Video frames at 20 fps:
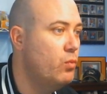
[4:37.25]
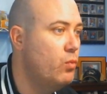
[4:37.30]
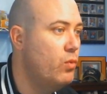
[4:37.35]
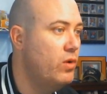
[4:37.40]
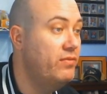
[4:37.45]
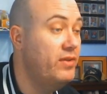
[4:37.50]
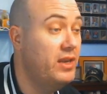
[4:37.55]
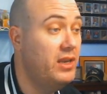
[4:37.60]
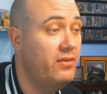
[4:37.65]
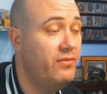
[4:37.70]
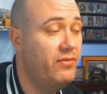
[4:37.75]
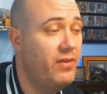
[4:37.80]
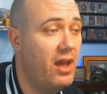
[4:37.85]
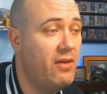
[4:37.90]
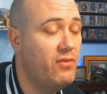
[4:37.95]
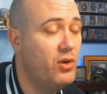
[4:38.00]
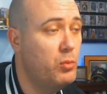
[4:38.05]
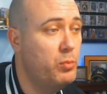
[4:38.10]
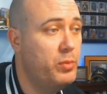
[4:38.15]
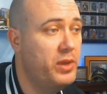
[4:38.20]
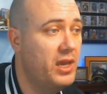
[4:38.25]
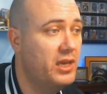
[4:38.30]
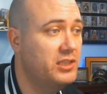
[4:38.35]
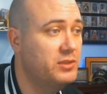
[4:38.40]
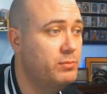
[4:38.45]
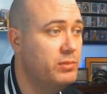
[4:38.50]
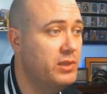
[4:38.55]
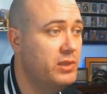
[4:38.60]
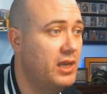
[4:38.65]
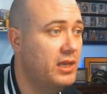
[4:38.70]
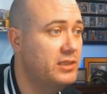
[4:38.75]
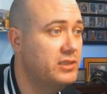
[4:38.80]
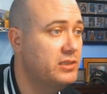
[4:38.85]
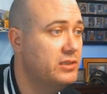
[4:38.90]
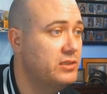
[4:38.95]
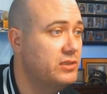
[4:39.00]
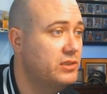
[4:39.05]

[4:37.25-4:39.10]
one fifty-five O P S plus.